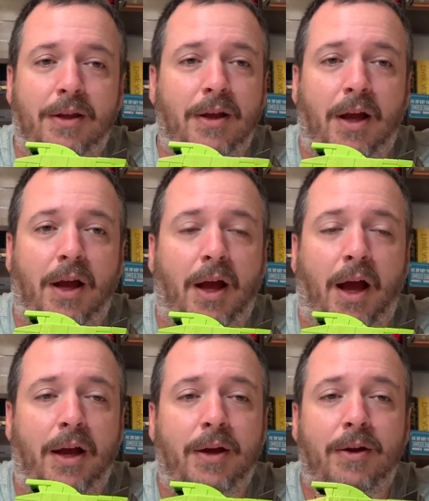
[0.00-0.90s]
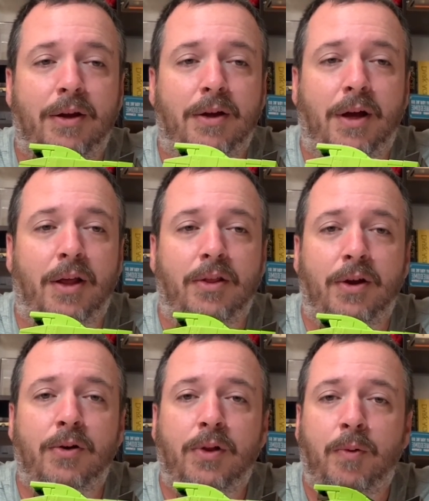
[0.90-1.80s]
I
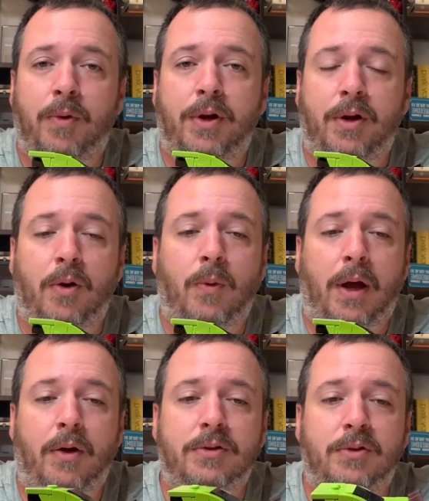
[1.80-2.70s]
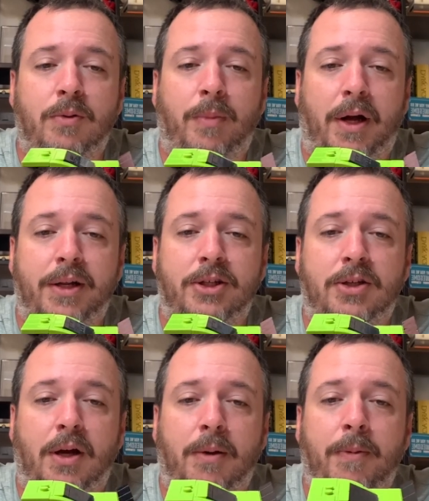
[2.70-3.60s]
literally want to go out to a body
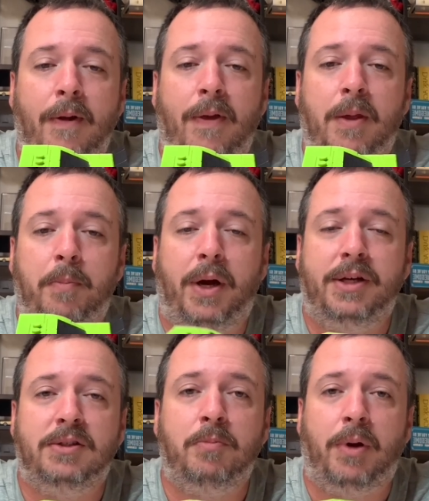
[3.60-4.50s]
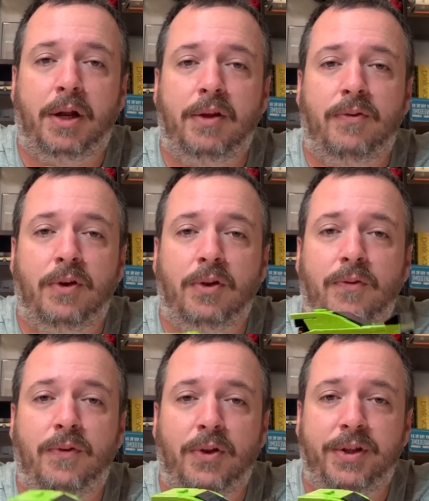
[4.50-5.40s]
shop, buy some body filler,
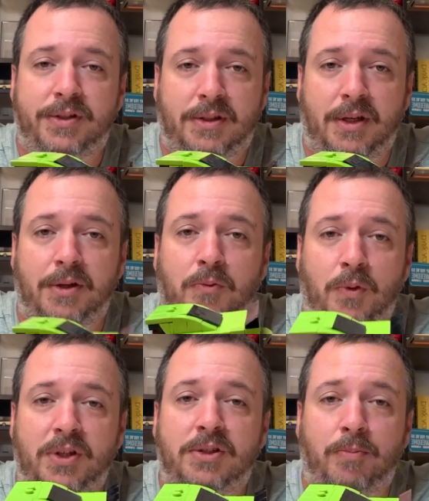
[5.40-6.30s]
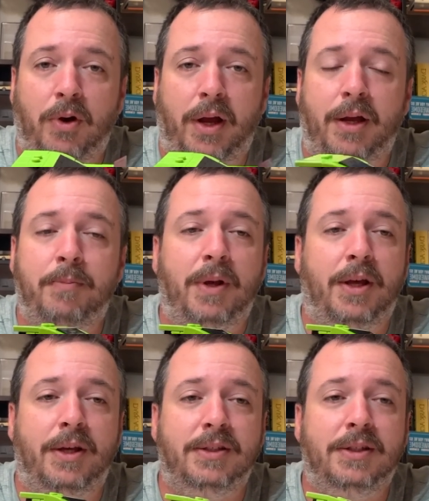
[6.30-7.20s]
fill this in, and respray it,
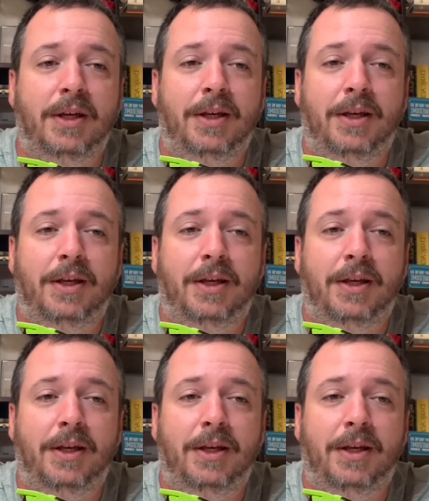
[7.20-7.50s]
because